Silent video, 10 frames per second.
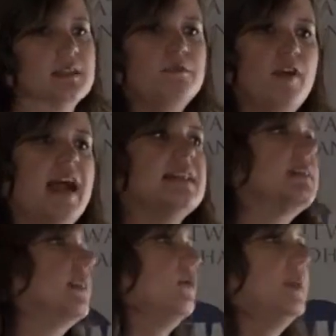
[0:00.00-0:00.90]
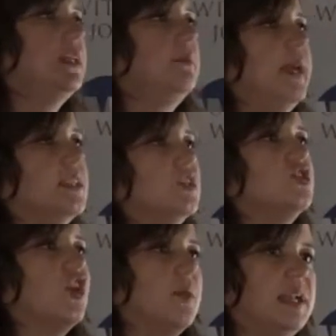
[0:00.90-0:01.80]
in France. There have been debates in
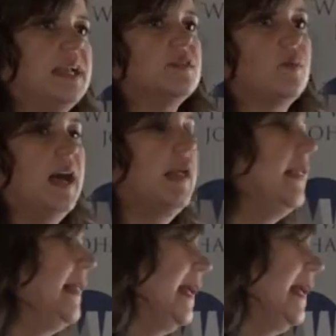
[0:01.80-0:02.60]
Germany as well.